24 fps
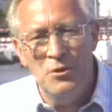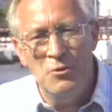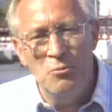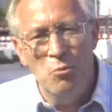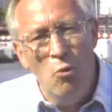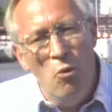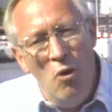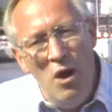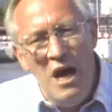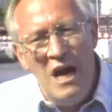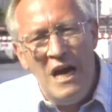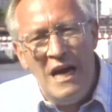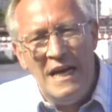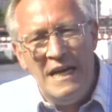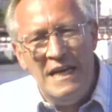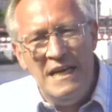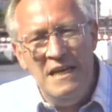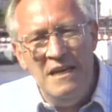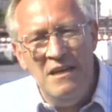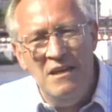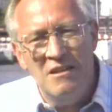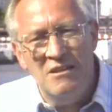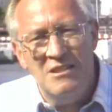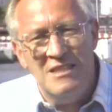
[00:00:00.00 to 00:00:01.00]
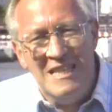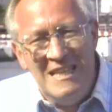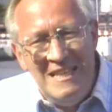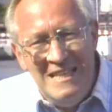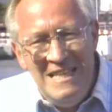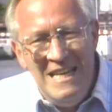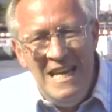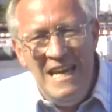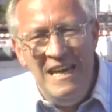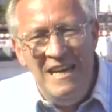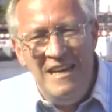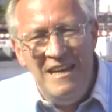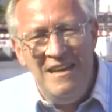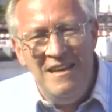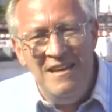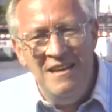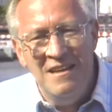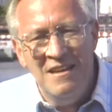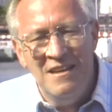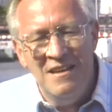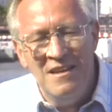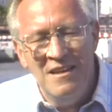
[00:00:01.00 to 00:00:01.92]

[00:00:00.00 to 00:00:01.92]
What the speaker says: But why, today,